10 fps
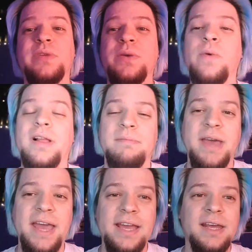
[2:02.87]
really well
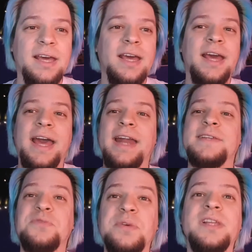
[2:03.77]
made, and
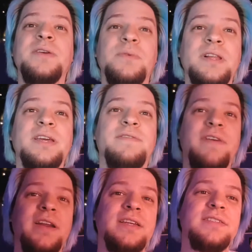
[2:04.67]
it's really
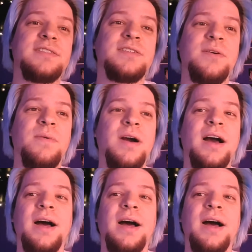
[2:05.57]
funny, so